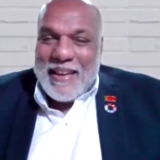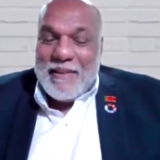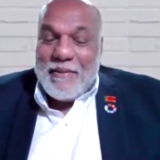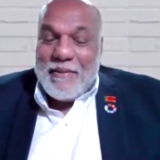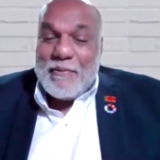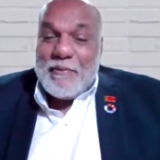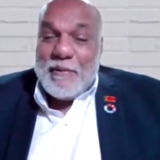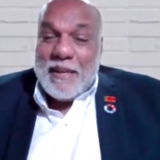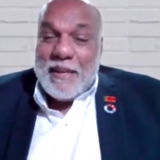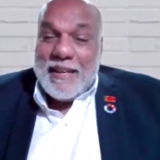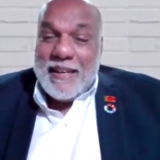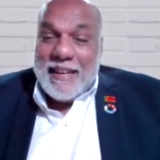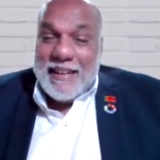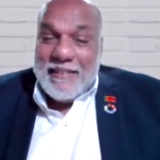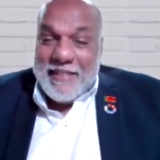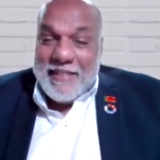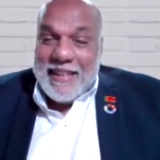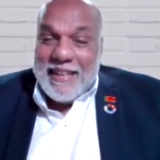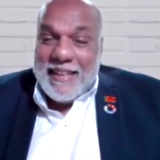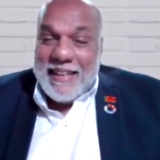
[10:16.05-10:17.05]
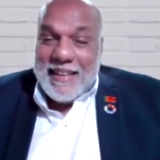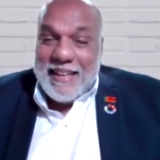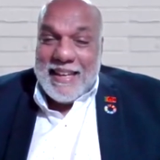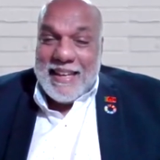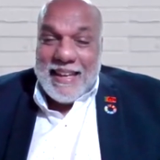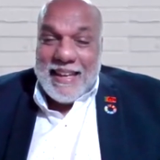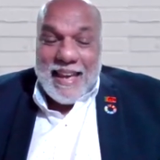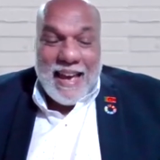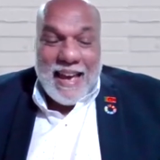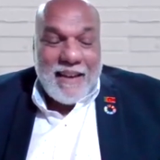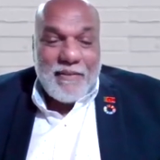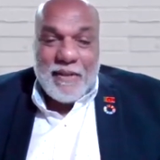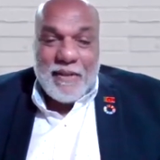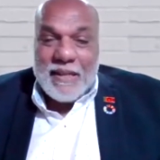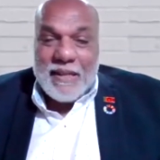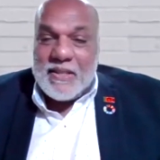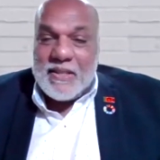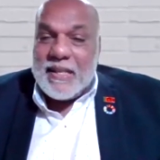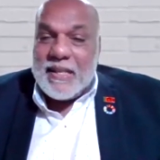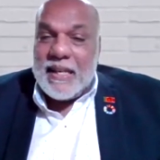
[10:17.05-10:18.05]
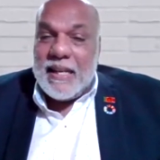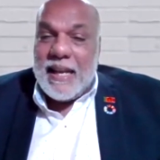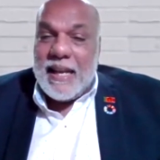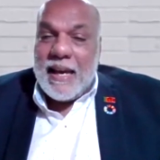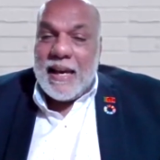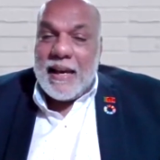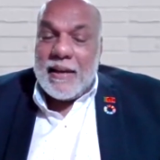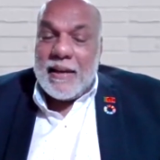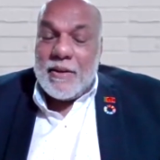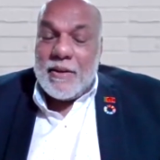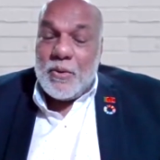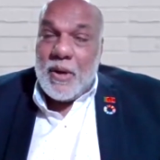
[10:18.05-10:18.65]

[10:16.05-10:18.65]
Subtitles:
if we have in Sri Lanka